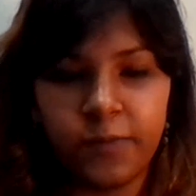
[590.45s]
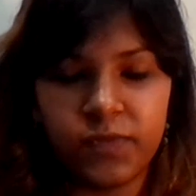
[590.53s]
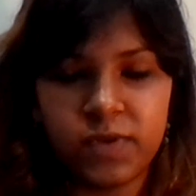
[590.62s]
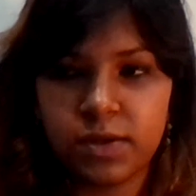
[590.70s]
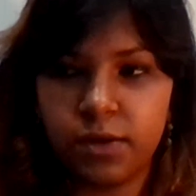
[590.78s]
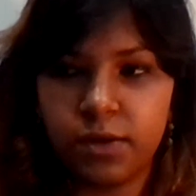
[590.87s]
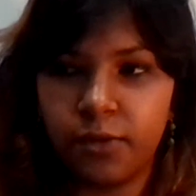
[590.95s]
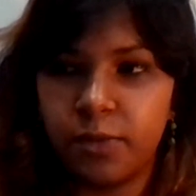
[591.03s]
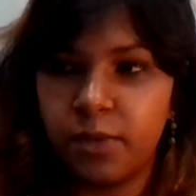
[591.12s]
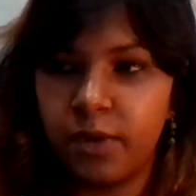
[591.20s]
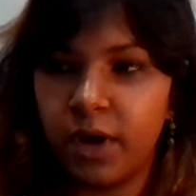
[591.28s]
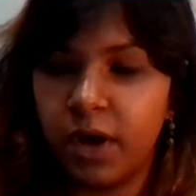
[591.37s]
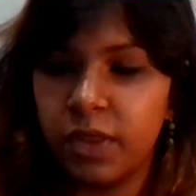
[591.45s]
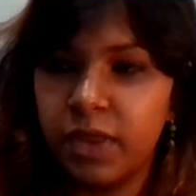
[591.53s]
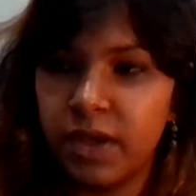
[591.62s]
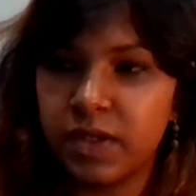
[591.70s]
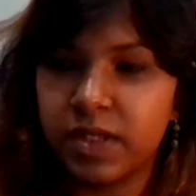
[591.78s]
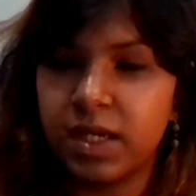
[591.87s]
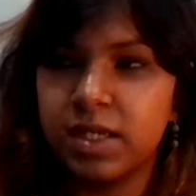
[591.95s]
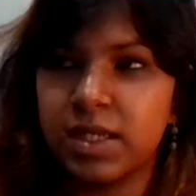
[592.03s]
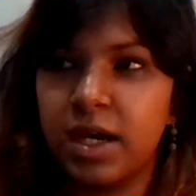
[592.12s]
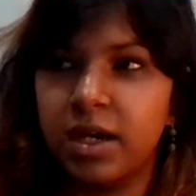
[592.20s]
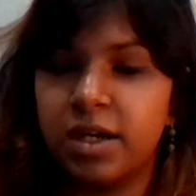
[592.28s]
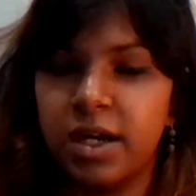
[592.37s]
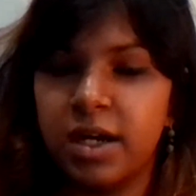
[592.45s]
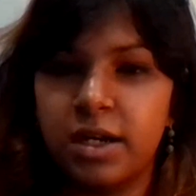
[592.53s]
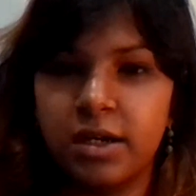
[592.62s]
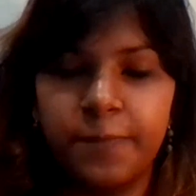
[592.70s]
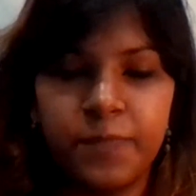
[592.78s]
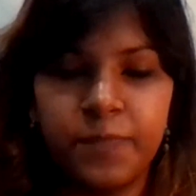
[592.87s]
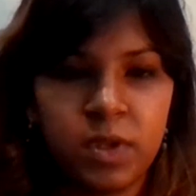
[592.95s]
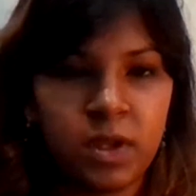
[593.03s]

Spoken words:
So on those days, I try to